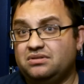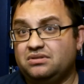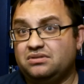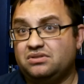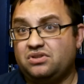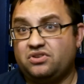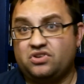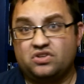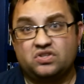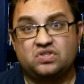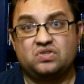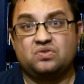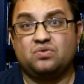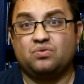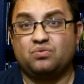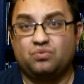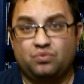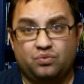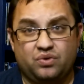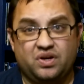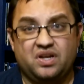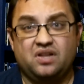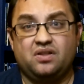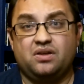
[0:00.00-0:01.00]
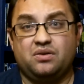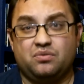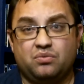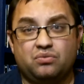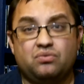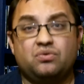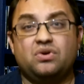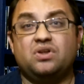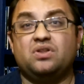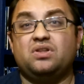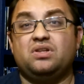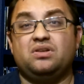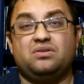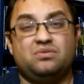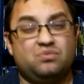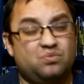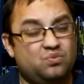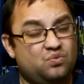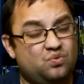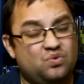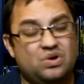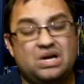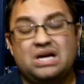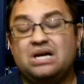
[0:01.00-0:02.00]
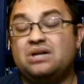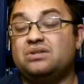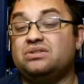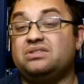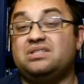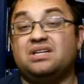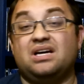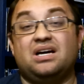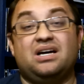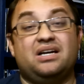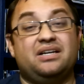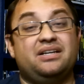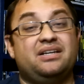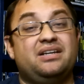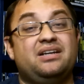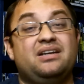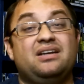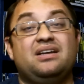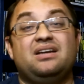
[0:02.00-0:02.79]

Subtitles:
Just really, really well done.